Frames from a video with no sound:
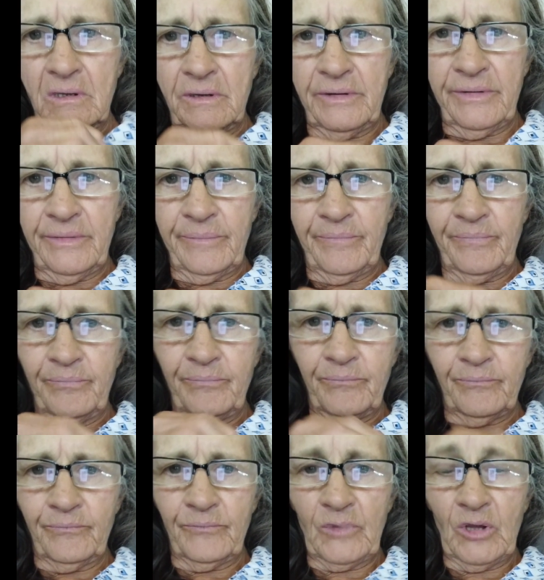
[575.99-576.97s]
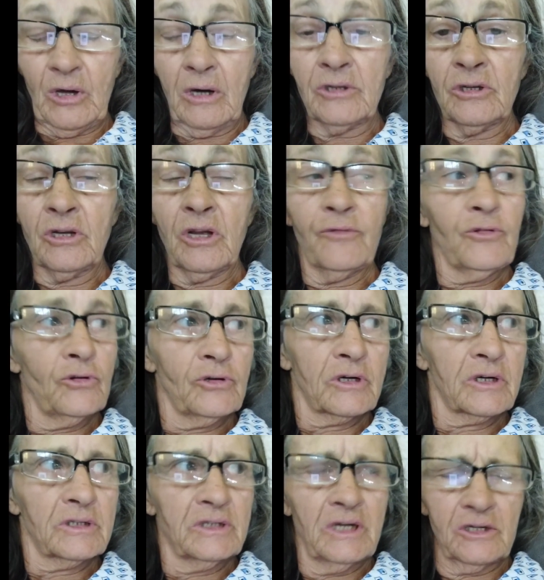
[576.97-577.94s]
I don't know if you
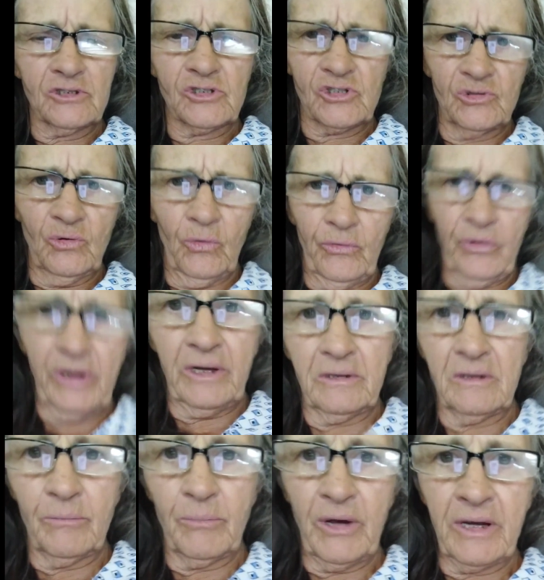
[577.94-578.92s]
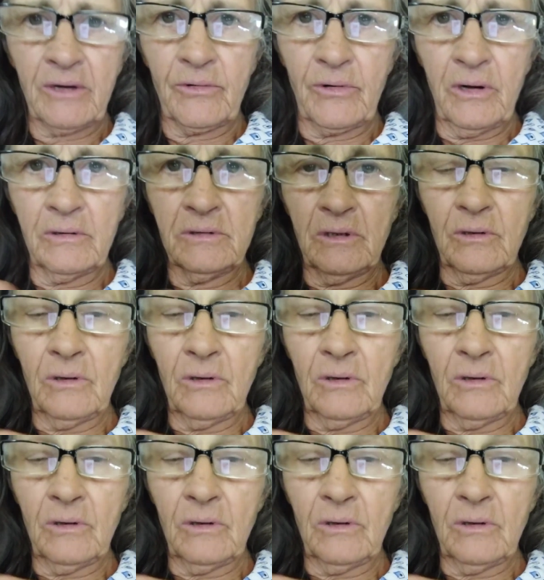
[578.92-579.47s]
can hear snoring in the background